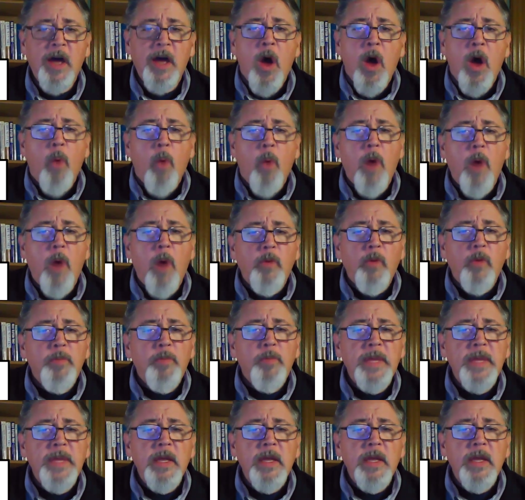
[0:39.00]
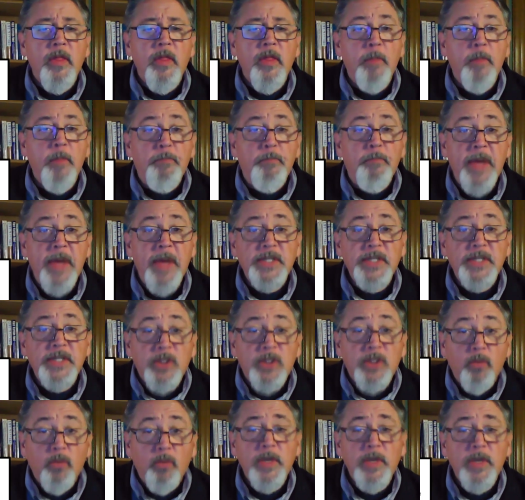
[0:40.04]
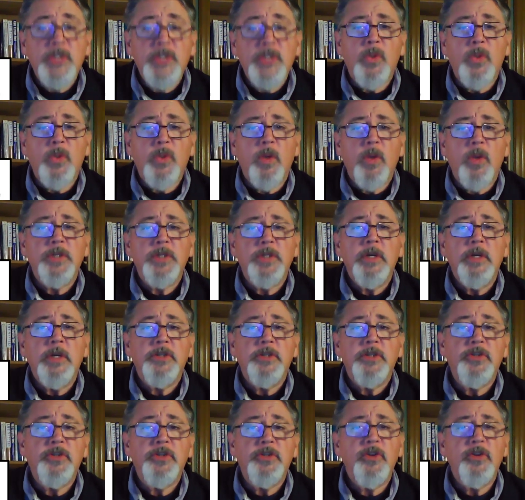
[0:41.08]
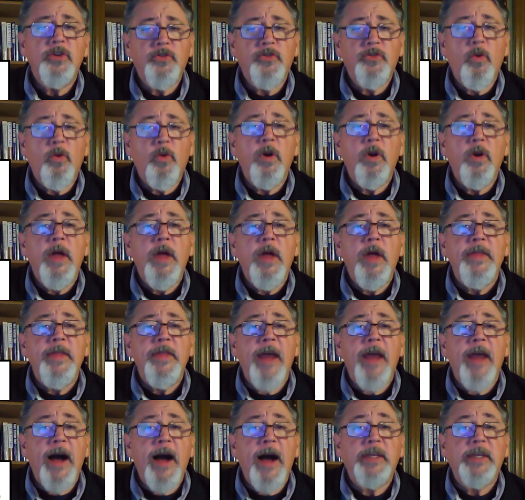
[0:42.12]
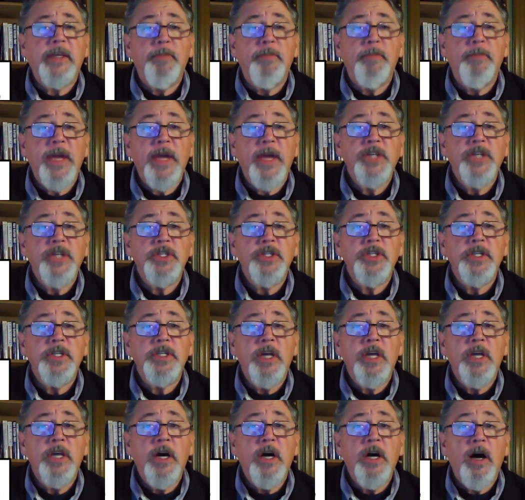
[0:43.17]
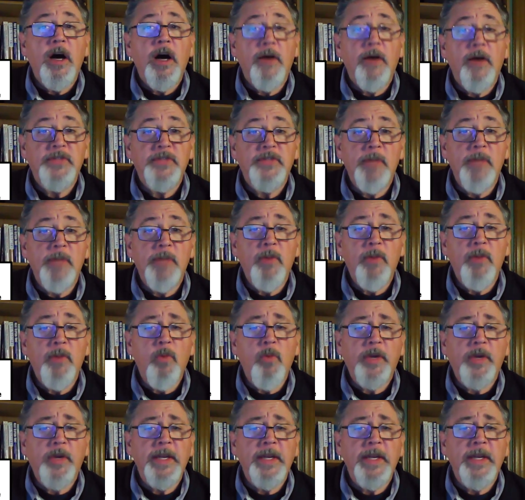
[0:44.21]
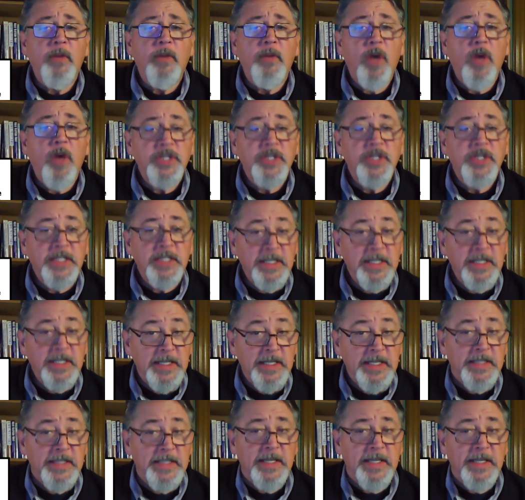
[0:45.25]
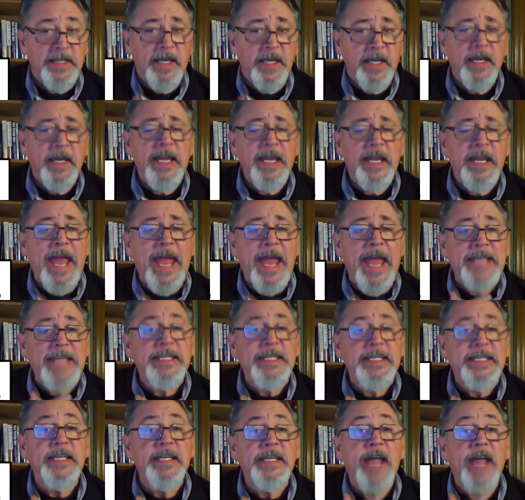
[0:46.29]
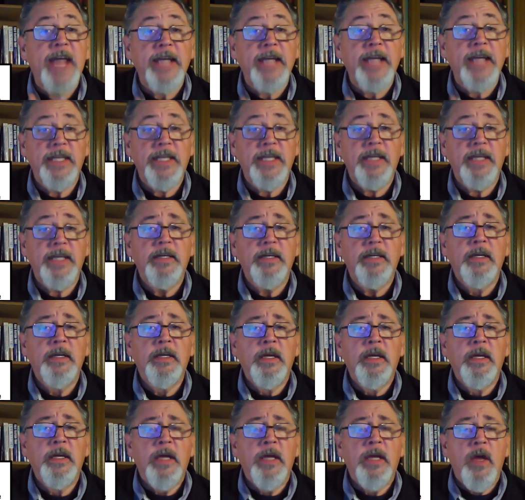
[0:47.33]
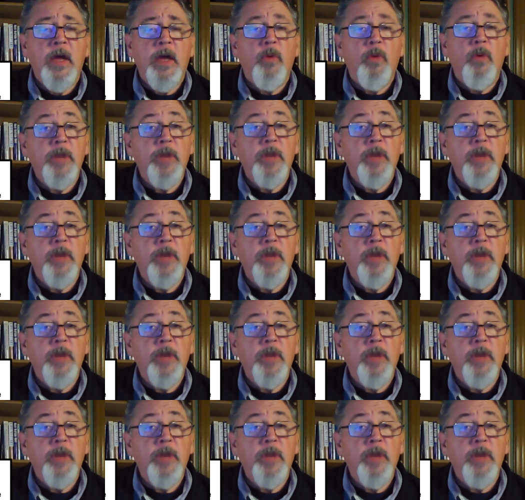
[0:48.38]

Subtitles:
What would be the best resource to search for the occupation of someone working in Washington, D.C. in 1890? Would it